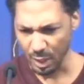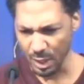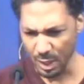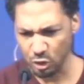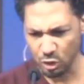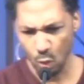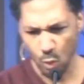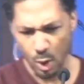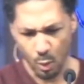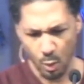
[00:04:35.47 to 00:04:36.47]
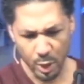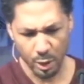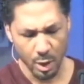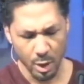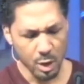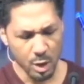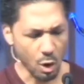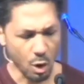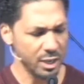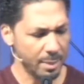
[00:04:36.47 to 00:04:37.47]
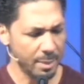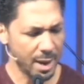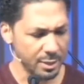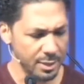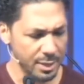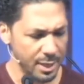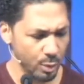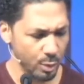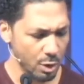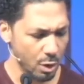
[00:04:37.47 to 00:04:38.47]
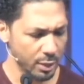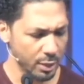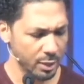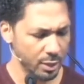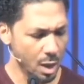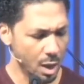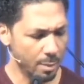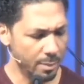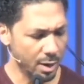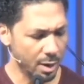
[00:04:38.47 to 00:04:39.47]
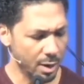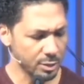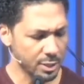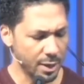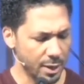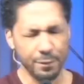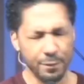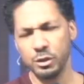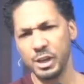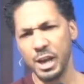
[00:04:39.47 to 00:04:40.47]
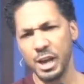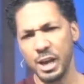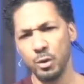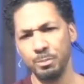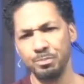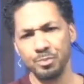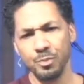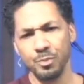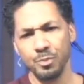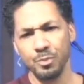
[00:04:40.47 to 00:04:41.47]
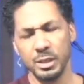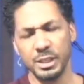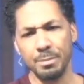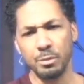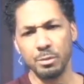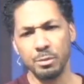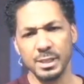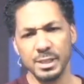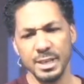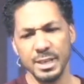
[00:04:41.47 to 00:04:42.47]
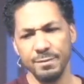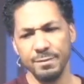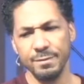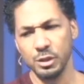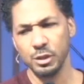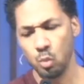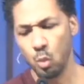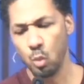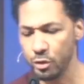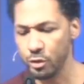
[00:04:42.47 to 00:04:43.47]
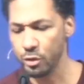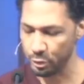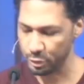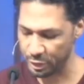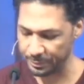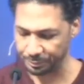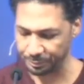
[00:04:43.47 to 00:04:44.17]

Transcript: And so what we're talking about today, we're talking about 1 Samuel chapter 16, verses 1 through 13,